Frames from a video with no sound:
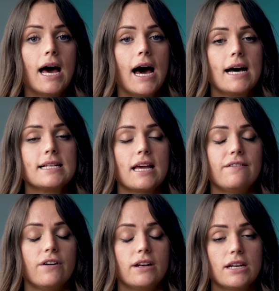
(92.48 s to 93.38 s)
has a
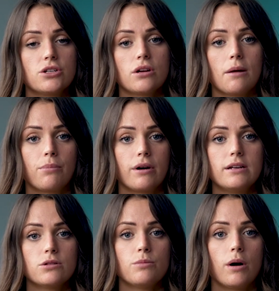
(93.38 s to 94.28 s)
financial
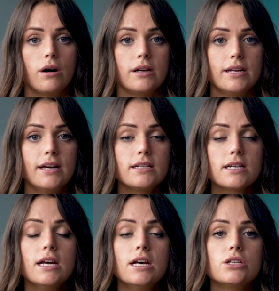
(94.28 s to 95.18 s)
appraisal behind it.
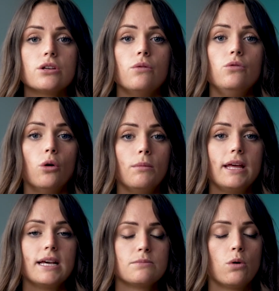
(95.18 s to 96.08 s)
So
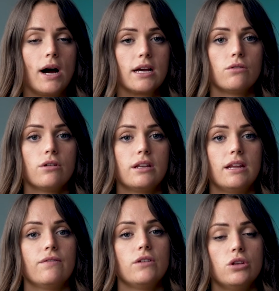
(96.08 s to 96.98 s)
normally it's more accurate than
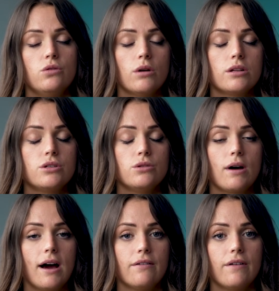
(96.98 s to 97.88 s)
if you were to
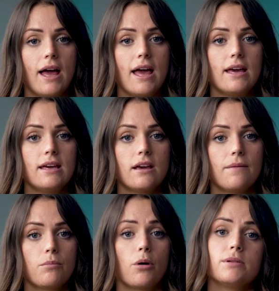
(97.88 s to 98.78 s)
have a
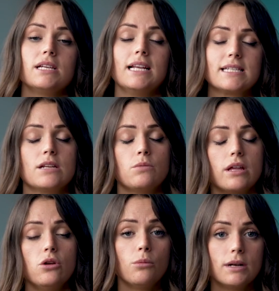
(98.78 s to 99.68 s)
property listed with a
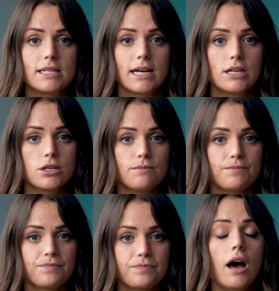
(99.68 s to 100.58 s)
normal estate agent.
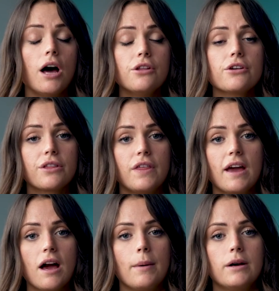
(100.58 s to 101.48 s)
Another good
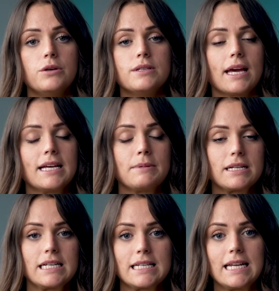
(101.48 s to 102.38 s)
thing about using a
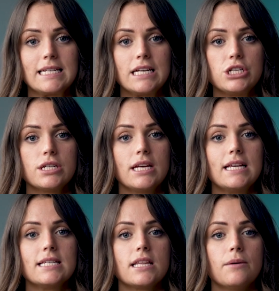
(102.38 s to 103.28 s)
specialist land agent
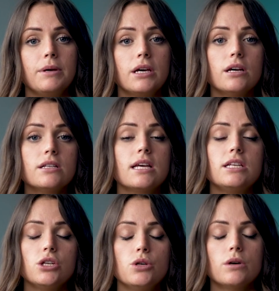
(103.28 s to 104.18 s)
is that because they
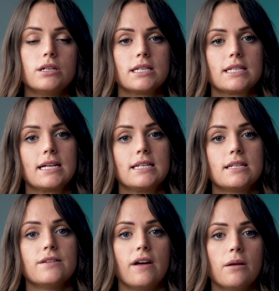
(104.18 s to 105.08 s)
do understand
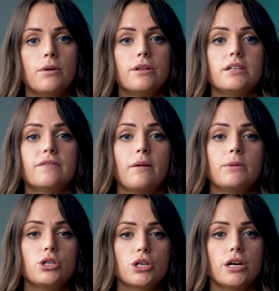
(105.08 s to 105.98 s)
development, the
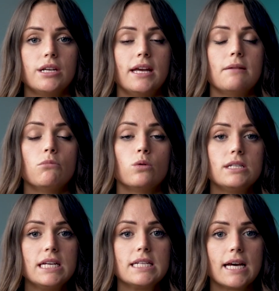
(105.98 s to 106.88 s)
development journey in more
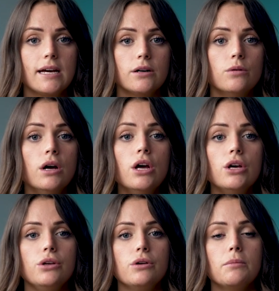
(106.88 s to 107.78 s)
detail,
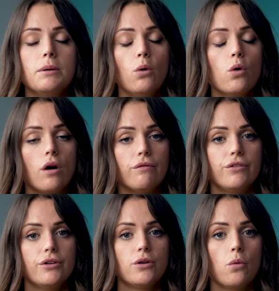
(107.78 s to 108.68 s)
you can be more
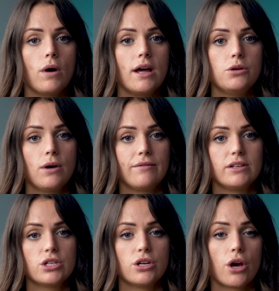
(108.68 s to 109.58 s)
confident when you're having
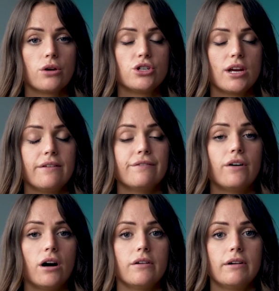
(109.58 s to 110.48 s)
to negotiate
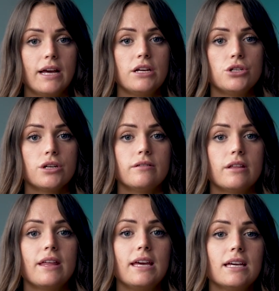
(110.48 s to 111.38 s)
via an agent
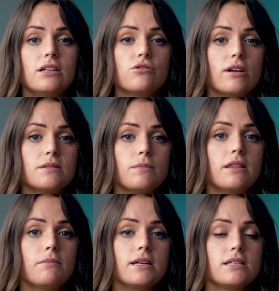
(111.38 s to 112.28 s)
that they can transmit
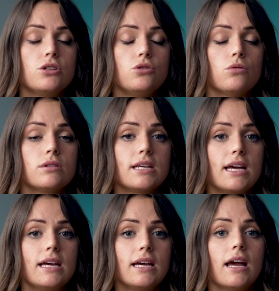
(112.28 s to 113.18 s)
the message you're
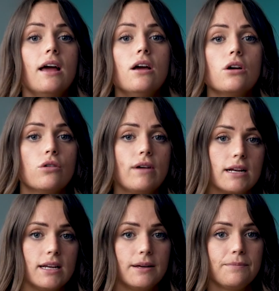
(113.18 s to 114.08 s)
saying
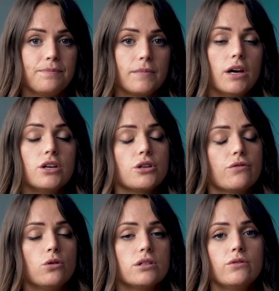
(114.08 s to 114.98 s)
correctly. So of
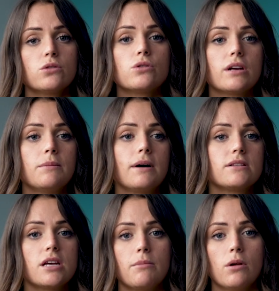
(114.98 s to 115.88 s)
course, if you're talking about
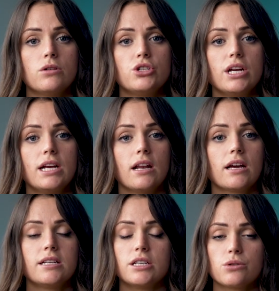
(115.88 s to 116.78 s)
terminology like
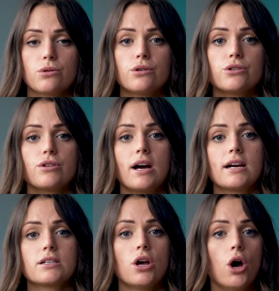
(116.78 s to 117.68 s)
conditional
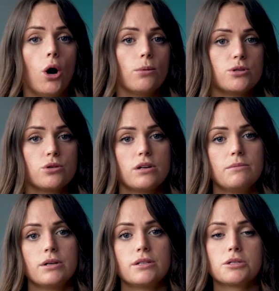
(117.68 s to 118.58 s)
contracts, option
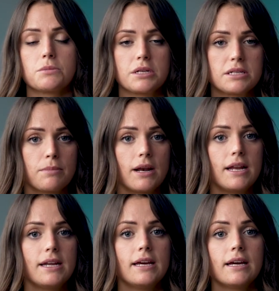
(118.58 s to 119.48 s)
agreements, subject to
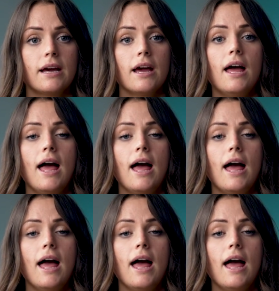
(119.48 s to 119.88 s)
planning,